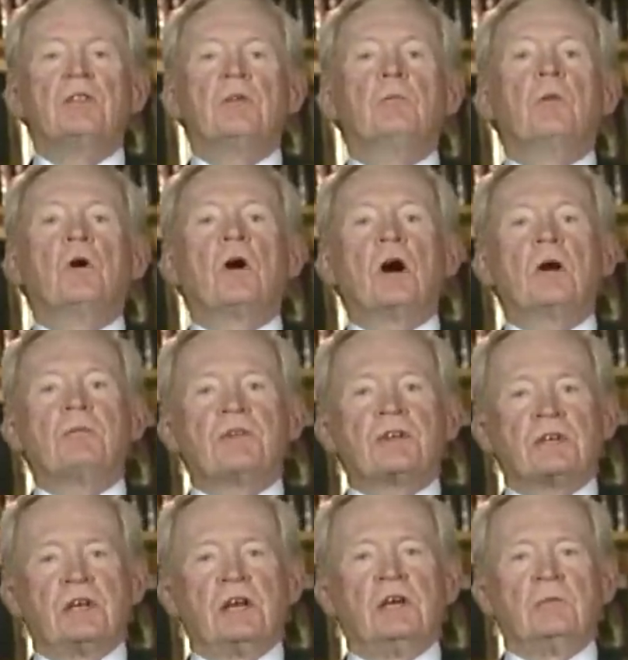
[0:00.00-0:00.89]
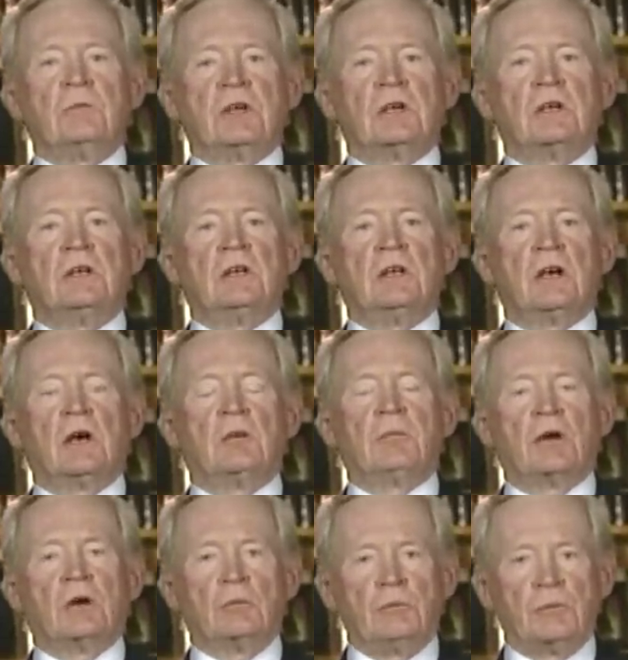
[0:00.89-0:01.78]
The mob that came in
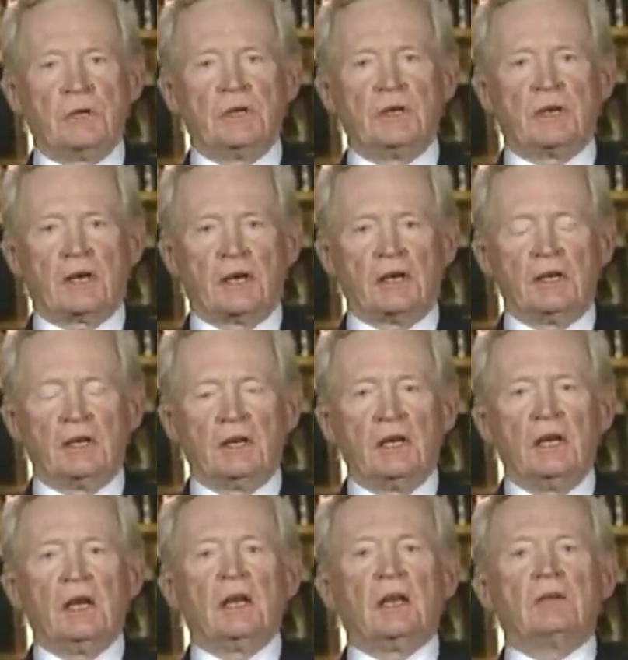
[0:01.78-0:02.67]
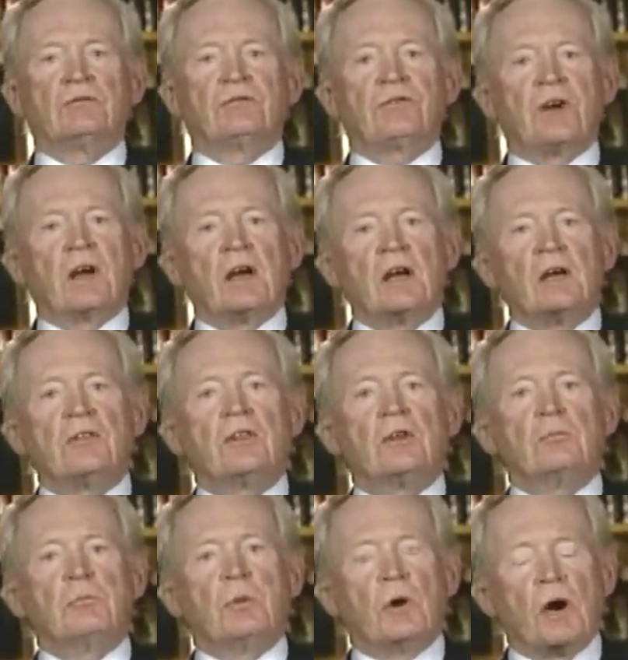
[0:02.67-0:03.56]
about midnight and
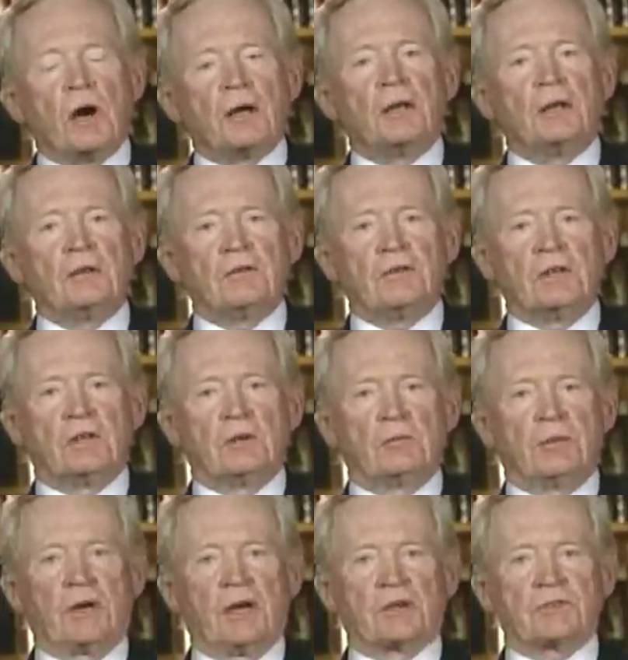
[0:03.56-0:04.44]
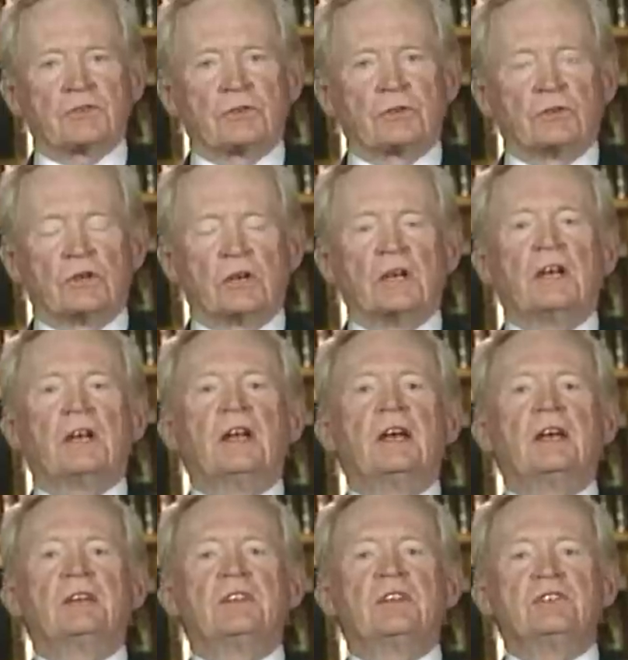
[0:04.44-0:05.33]
found the body of the ambassador
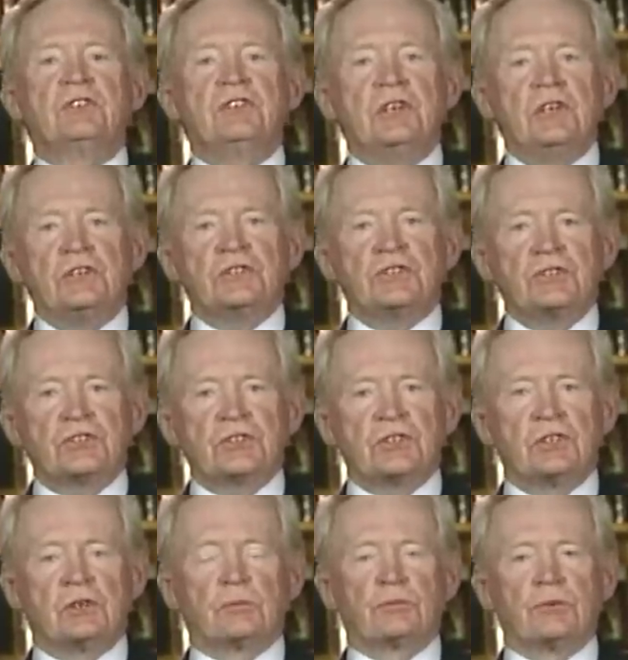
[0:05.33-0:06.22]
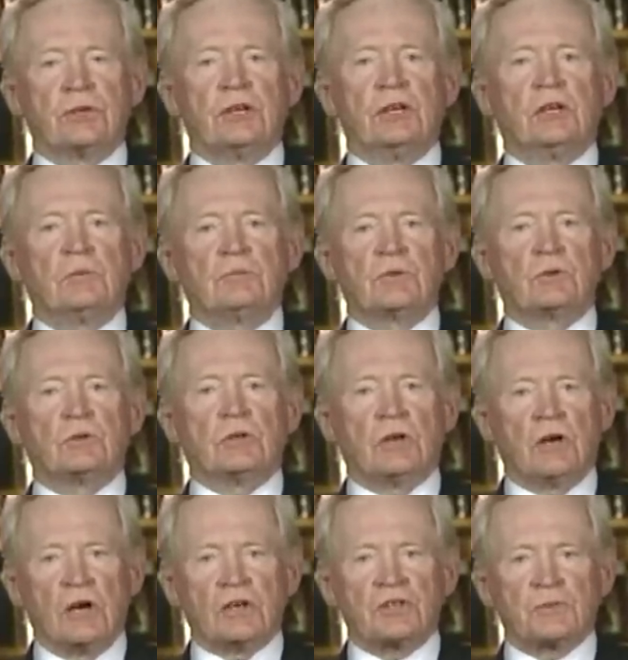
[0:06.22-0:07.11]
and had the decency to bring him
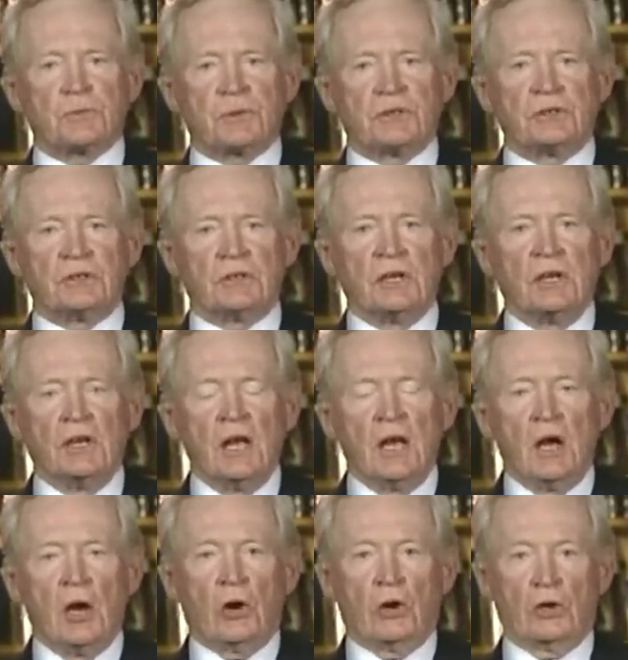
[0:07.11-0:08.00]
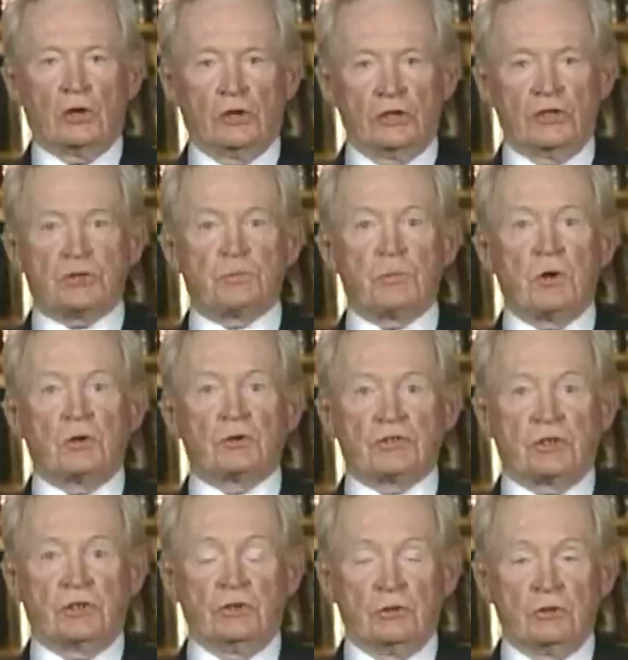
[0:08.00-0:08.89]
to a hospital. Holy
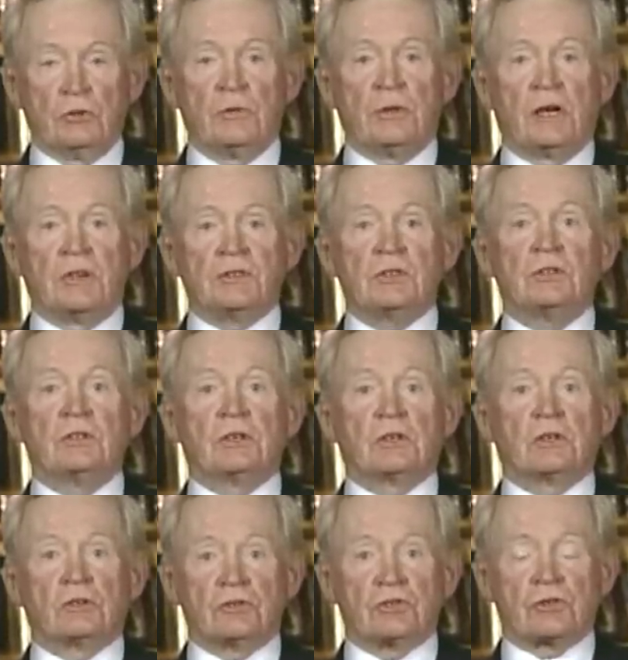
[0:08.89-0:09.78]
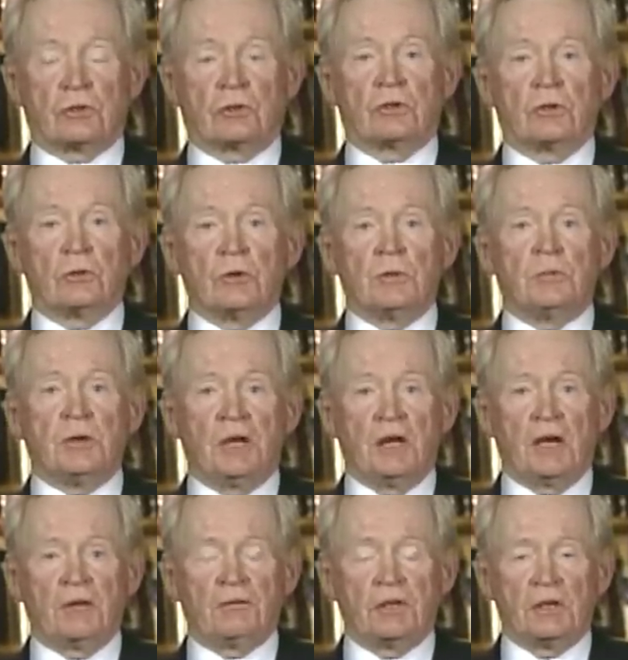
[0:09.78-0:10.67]
smokes, can you imagine the story we'd
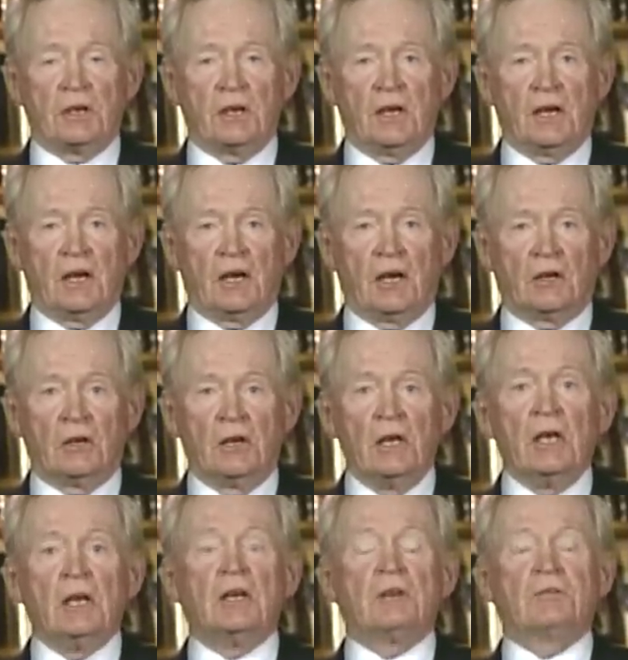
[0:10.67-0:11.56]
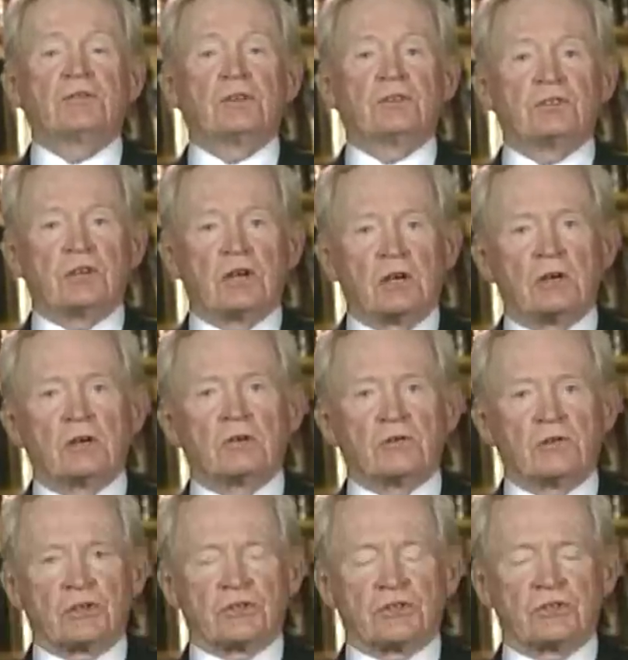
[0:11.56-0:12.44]
be having now if the
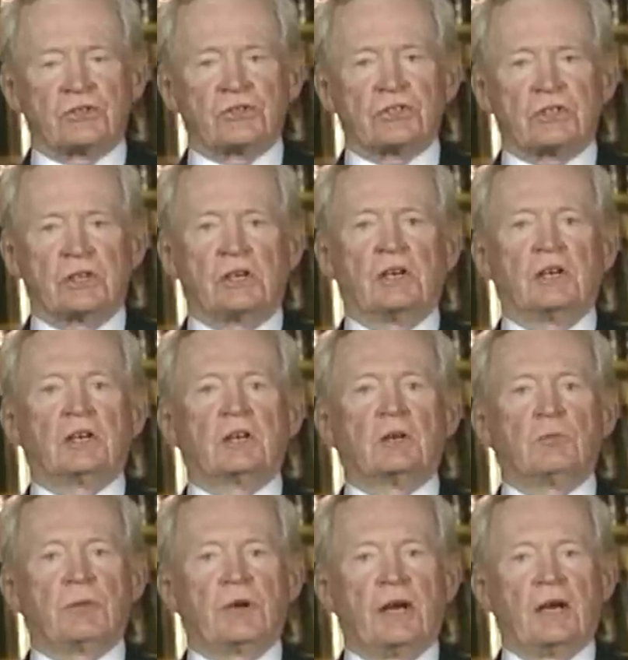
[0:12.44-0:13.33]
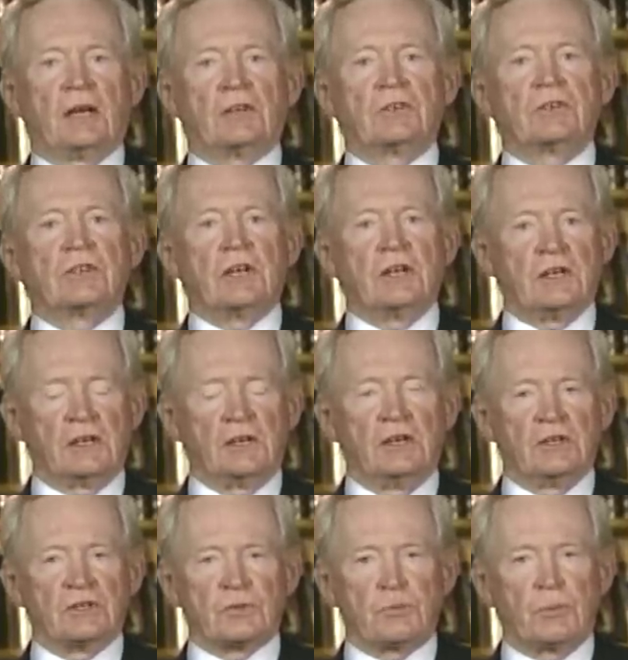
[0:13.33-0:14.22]
terrorists instead had come back and
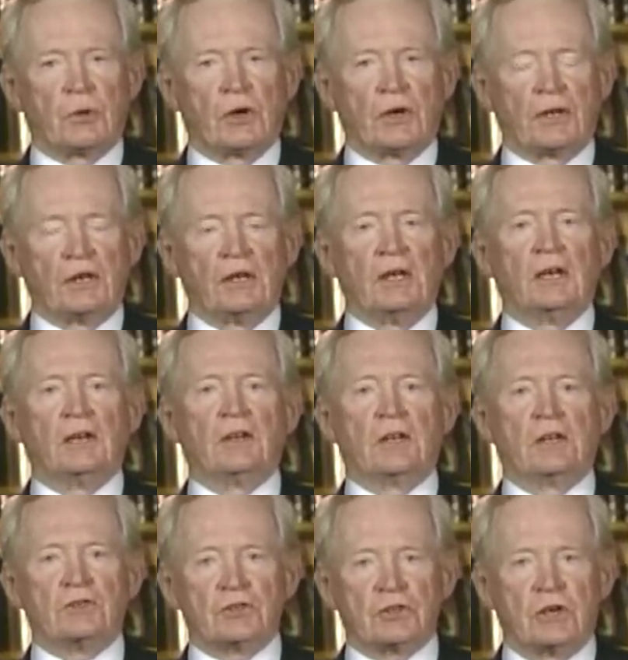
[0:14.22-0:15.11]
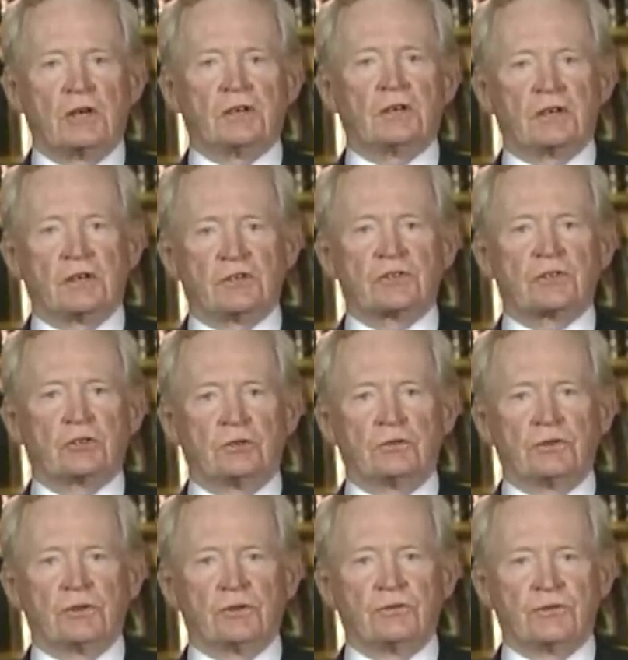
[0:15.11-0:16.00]
taken his body and then taunted us
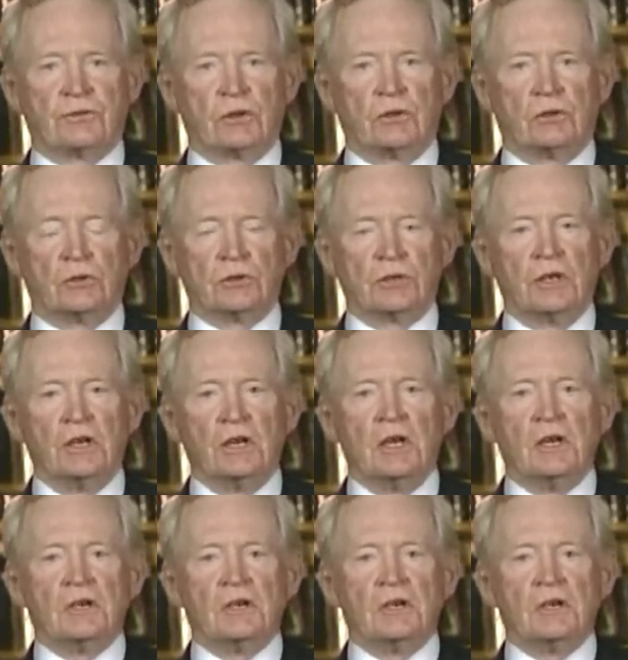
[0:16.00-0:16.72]
over the phone?